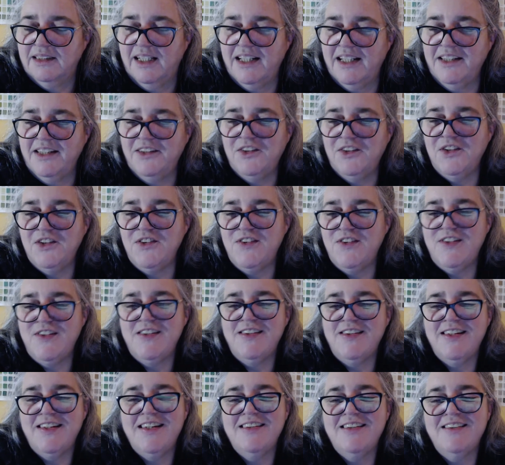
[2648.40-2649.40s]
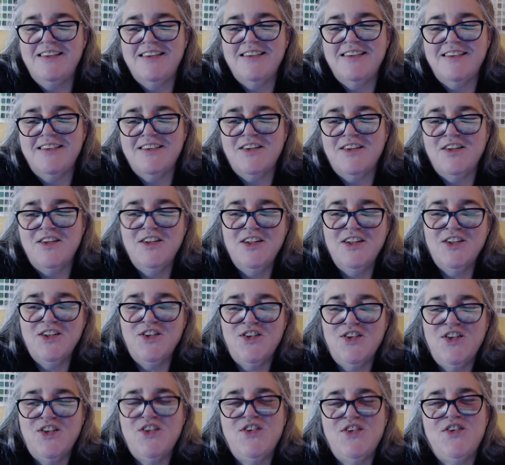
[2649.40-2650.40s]
Lucy says it's a good
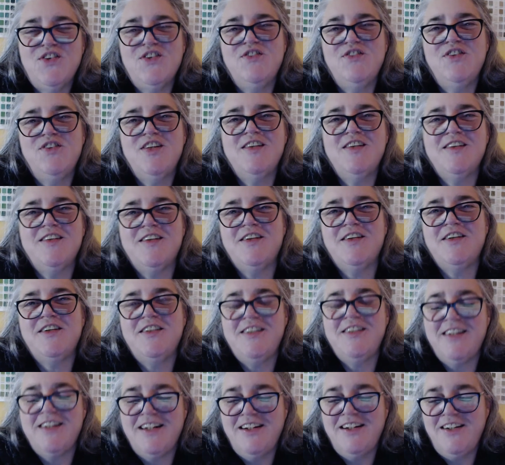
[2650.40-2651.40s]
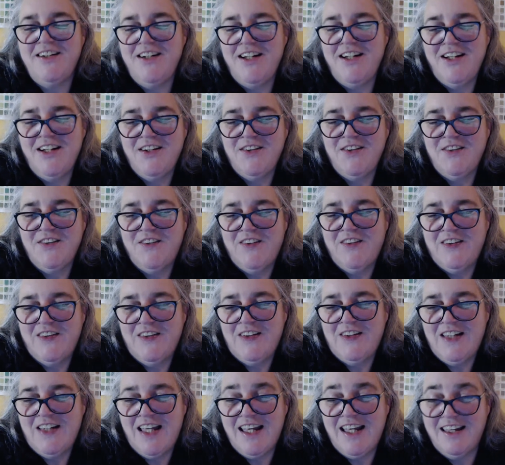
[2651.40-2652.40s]
excuse to visit Ontario.
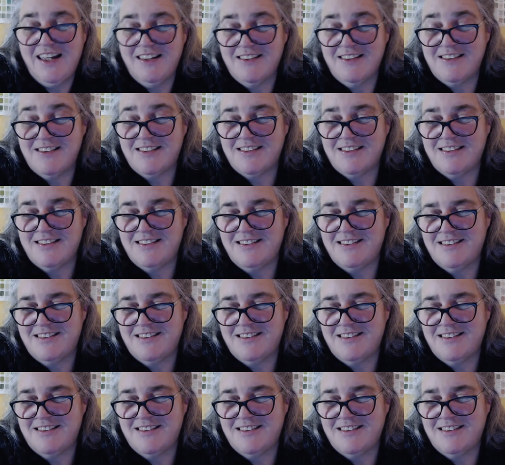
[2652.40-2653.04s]
Yes.